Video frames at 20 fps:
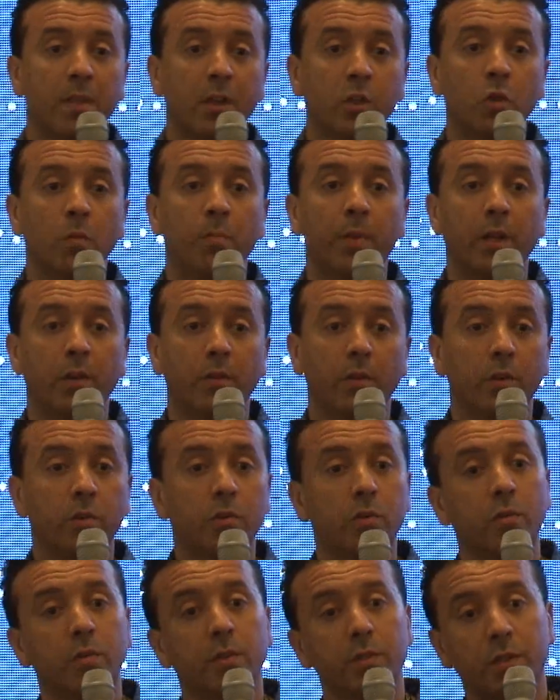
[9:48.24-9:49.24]
that you pay on
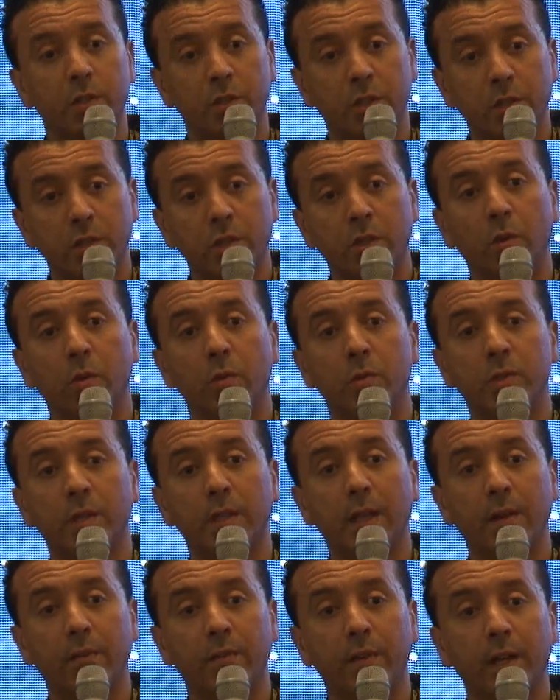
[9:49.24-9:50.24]
insurance, you lose
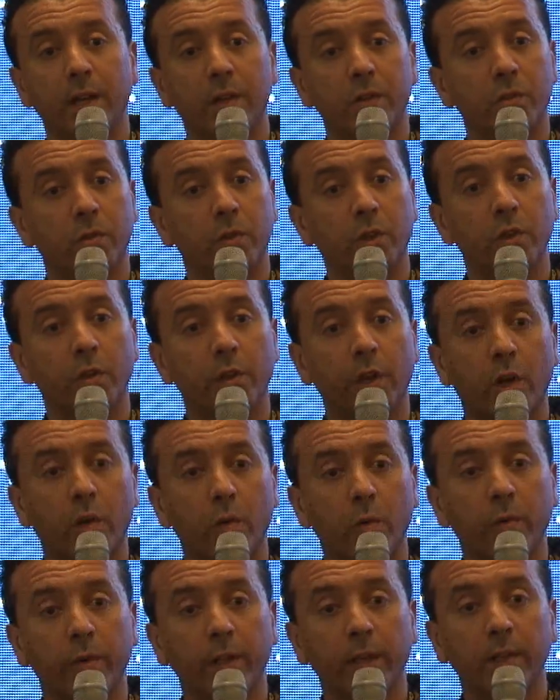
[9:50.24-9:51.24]
it every year, so you're not
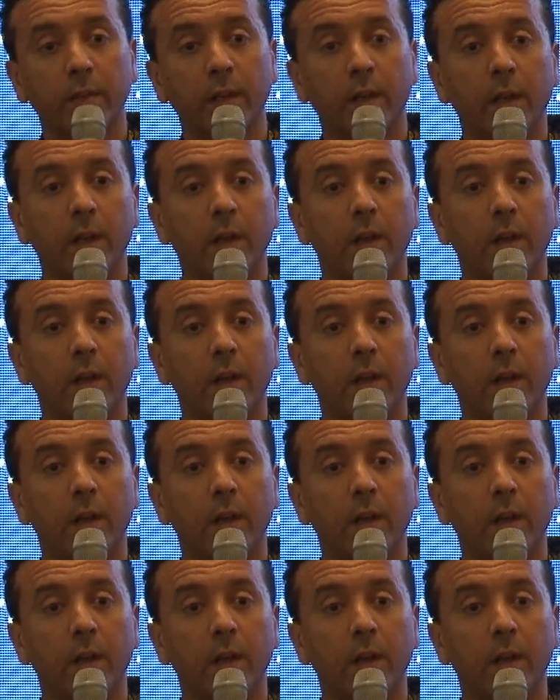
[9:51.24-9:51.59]
accruing it.